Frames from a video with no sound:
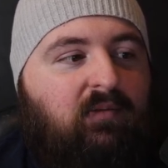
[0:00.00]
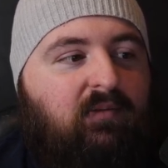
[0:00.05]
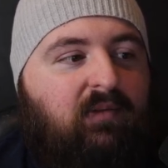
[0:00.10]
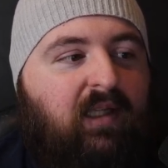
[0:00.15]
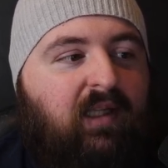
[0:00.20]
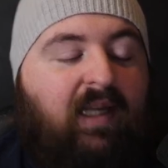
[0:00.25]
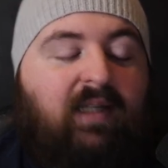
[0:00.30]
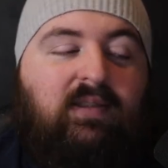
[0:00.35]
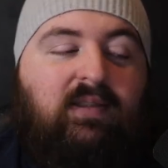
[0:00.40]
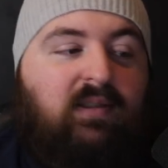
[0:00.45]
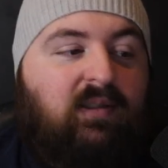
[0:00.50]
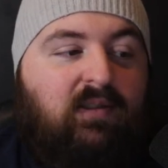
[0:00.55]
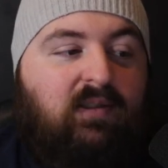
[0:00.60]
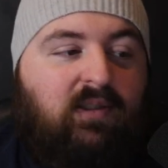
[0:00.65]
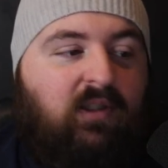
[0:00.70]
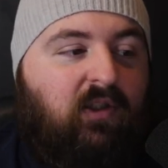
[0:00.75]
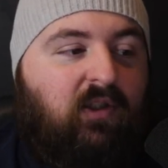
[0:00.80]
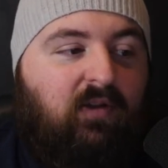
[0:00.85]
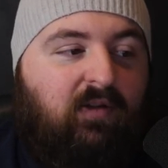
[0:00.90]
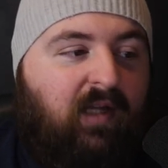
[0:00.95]
incidents
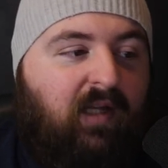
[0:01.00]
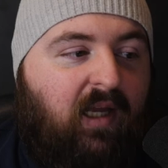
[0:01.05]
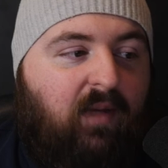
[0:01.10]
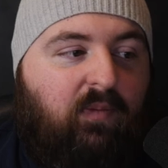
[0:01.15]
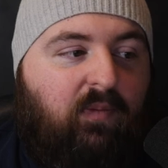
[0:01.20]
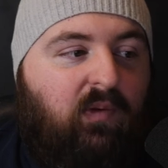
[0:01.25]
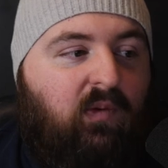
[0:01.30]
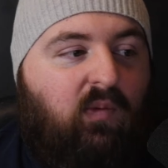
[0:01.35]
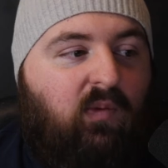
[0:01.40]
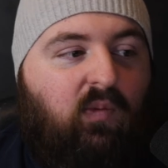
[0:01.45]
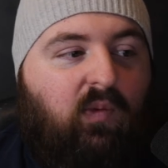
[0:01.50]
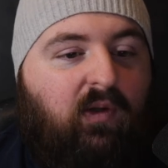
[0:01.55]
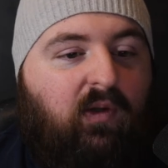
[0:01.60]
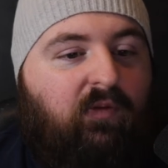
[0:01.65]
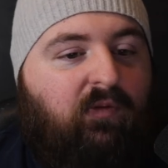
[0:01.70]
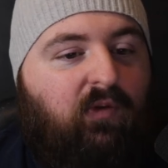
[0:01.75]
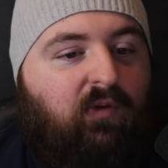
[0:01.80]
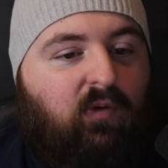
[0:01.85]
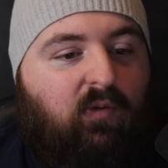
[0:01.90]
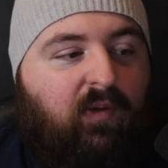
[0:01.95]
that could happen with
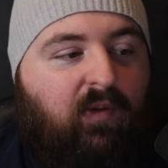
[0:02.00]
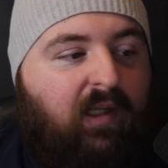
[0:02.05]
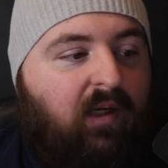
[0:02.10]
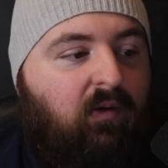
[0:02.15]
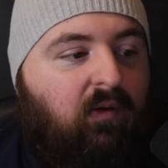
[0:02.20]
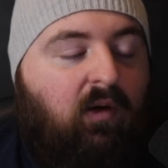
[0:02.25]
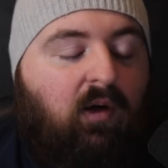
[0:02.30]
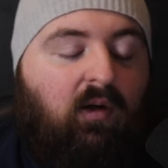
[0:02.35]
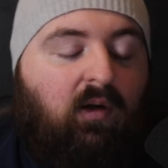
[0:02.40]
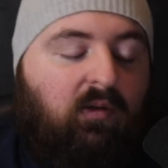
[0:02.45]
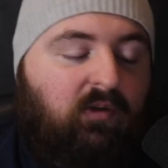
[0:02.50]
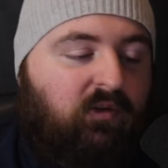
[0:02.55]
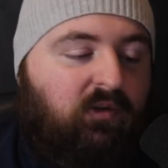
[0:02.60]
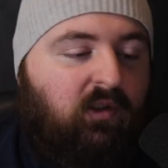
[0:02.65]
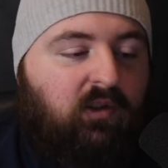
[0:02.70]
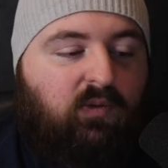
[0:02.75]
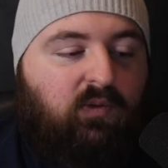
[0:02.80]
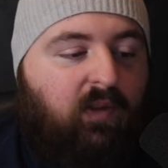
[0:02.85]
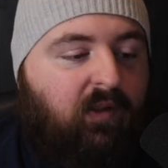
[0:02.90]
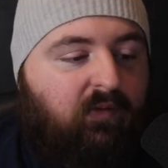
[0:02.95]
fueled with alcohol or
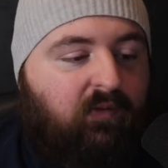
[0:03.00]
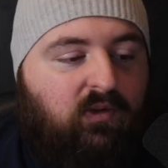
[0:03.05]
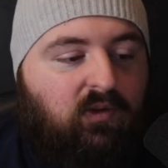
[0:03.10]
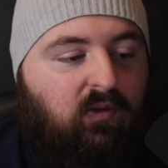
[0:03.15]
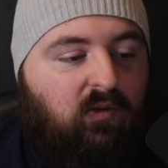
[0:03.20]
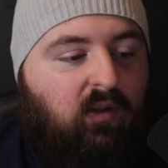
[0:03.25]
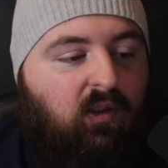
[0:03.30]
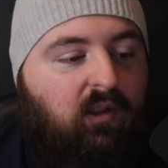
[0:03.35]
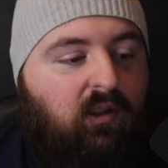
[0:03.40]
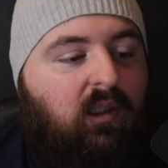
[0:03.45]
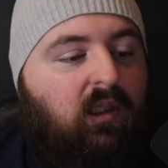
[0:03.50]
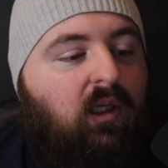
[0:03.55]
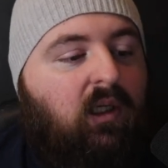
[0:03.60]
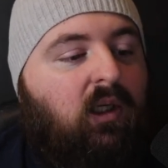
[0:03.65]
drugs, whatever's going on,